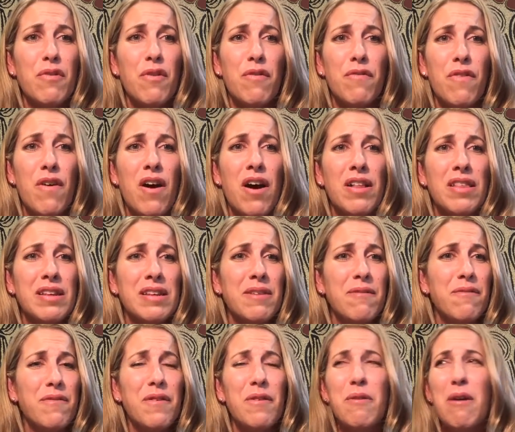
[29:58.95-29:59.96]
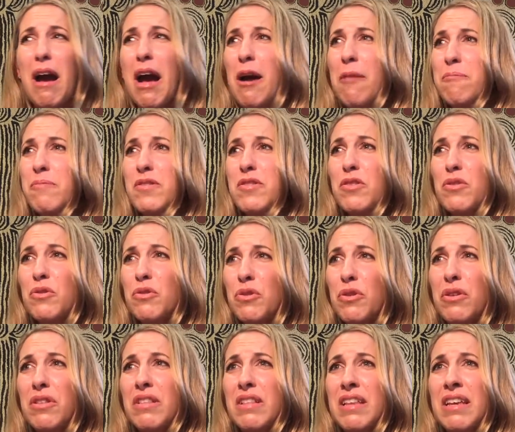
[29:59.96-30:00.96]
or violent feel
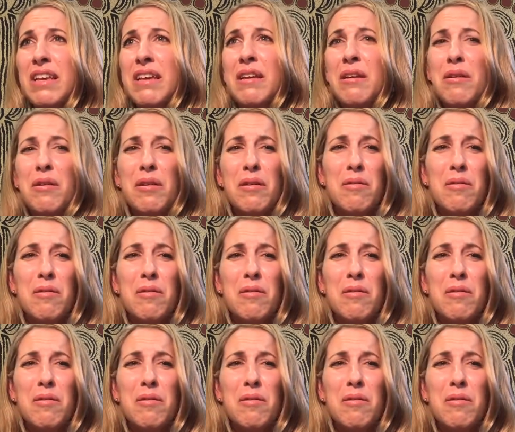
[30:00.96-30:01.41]
absolutely